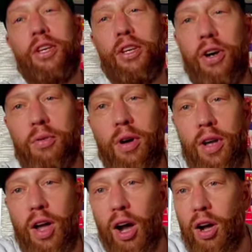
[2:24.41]
You know,
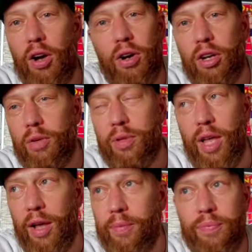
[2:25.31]
I can't argue with
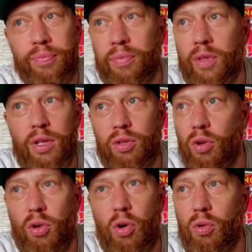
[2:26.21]
that.
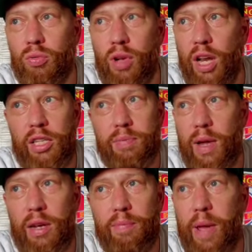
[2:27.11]
Not at all. And it's
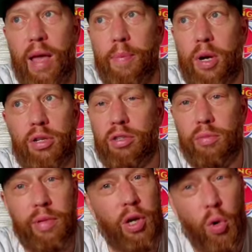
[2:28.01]
made a better person
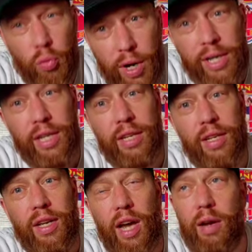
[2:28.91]
of me already
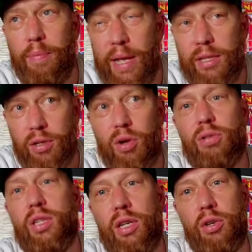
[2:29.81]
and a better
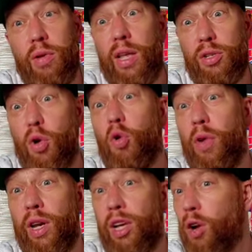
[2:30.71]
content creator
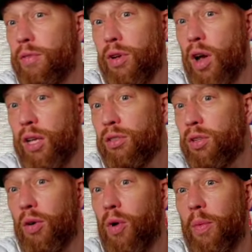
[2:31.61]
already overnight.
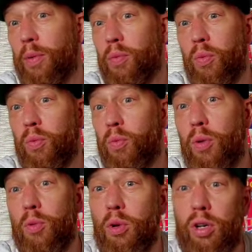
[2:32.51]
So, I mean,
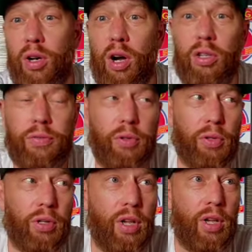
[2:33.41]
what more can I ask
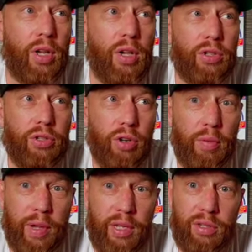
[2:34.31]
for? Do you know what I mean?